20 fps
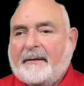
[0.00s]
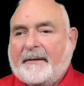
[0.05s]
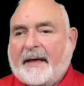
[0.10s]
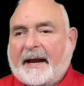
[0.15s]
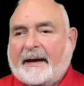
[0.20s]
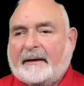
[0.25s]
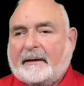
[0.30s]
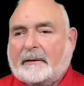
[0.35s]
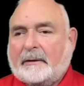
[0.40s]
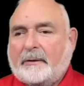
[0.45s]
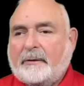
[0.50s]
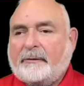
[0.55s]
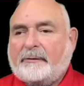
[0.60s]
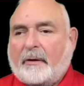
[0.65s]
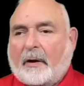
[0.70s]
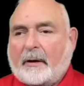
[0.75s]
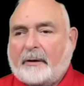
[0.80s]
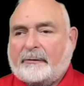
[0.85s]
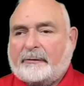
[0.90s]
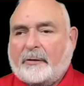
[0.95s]
That includes
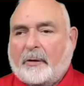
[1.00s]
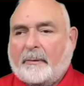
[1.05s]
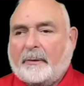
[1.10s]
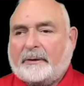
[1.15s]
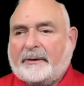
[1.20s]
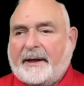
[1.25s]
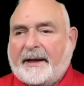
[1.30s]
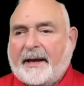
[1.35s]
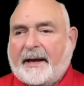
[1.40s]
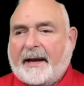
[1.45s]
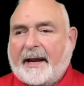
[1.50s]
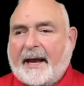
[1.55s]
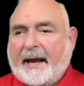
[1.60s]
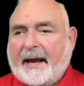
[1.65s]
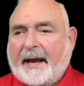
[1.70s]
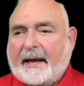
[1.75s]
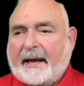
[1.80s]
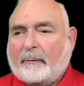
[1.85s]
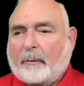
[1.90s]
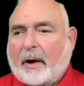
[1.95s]
autosomal
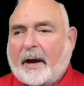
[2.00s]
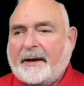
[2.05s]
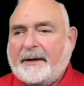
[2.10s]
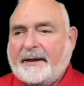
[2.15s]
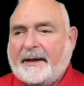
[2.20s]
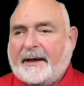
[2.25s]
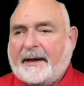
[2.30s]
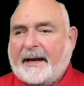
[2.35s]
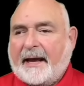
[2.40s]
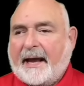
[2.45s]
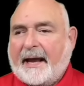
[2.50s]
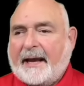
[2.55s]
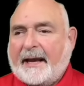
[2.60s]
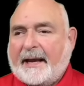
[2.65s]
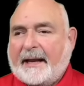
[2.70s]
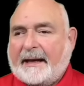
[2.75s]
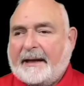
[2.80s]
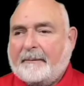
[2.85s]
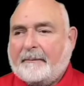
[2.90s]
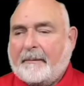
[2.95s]
DNA and Y-DNA
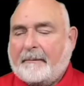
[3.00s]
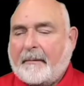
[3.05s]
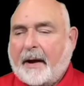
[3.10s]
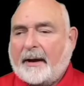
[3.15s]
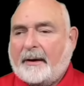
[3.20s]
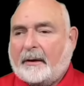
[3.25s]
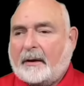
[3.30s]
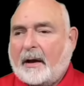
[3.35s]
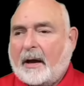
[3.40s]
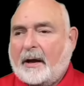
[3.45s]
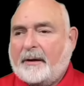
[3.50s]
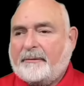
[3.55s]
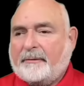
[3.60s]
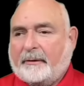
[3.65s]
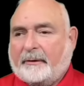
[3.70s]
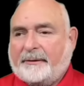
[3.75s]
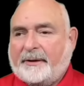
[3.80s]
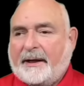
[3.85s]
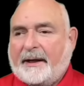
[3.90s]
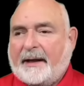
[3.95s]
and
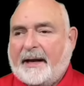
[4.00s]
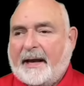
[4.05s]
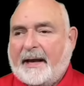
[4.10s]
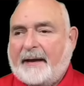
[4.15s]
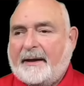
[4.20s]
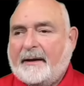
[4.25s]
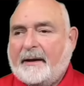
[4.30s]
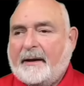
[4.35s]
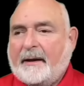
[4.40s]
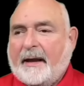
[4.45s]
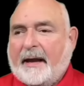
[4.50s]
mitochondrial DNA.